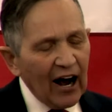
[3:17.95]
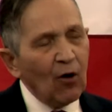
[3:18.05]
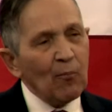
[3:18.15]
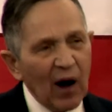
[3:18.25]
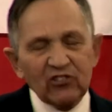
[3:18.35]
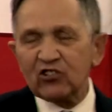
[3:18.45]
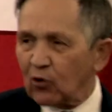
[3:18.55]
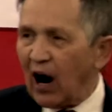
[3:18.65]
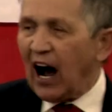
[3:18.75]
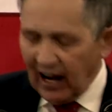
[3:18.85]
must
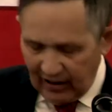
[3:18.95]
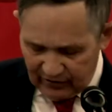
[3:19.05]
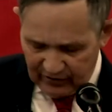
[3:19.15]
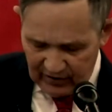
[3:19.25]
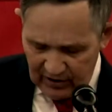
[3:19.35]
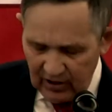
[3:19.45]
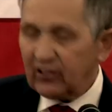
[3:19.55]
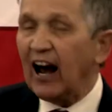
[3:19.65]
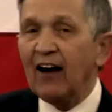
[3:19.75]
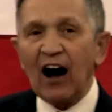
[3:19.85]
strive
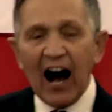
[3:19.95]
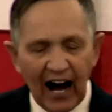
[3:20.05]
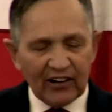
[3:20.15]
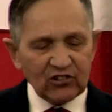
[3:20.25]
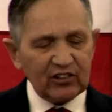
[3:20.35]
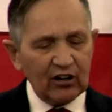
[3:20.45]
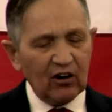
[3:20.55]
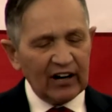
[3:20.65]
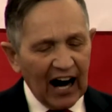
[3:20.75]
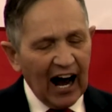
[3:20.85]
to have a high
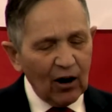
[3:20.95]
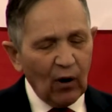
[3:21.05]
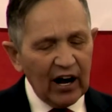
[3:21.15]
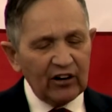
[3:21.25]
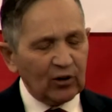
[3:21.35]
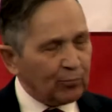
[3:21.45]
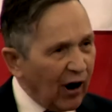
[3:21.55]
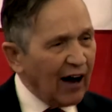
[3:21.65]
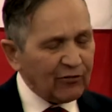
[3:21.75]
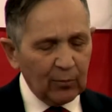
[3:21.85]
skill and high wage and
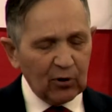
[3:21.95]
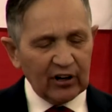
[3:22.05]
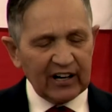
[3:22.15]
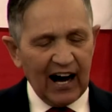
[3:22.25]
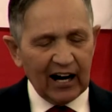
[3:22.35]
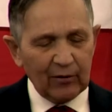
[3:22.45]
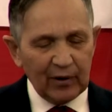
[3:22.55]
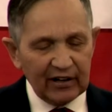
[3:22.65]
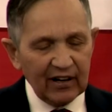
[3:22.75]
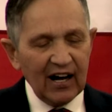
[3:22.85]
profitable
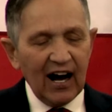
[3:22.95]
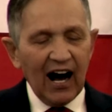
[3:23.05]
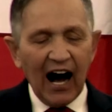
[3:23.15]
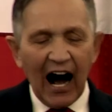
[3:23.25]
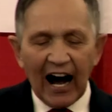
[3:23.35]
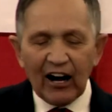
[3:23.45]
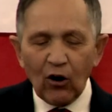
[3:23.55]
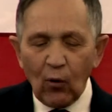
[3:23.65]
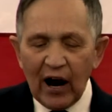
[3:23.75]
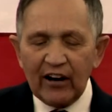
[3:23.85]
economy.
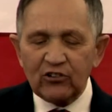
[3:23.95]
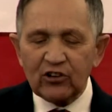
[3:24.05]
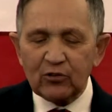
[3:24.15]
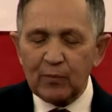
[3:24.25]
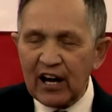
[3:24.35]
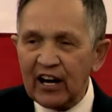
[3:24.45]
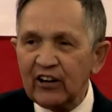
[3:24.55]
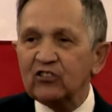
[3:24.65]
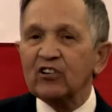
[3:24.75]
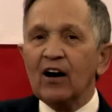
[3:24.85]
Higher wages
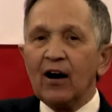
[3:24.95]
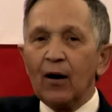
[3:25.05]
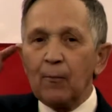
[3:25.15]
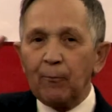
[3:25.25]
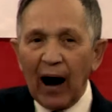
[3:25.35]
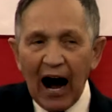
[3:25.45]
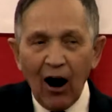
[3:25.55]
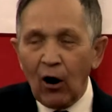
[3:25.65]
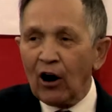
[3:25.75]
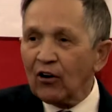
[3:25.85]
means
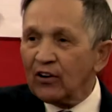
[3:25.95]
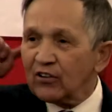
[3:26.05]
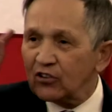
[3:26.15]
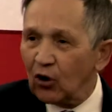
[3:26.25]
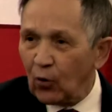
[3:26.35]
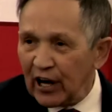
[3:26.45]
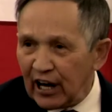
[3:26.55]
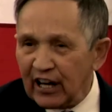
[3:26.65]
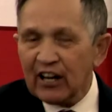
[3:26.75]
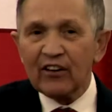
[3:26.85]
power to
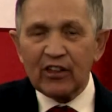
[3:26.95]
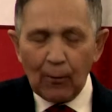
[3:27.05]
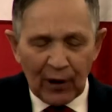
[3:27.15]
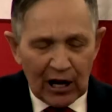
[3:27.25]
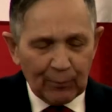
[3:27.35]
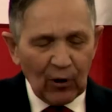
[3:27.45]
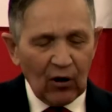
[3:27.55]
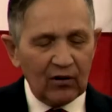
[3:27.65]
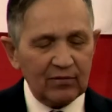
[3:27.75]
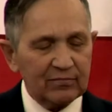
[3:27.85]
we the
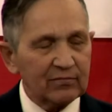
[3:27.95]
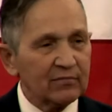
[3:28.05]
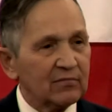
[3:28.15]
people.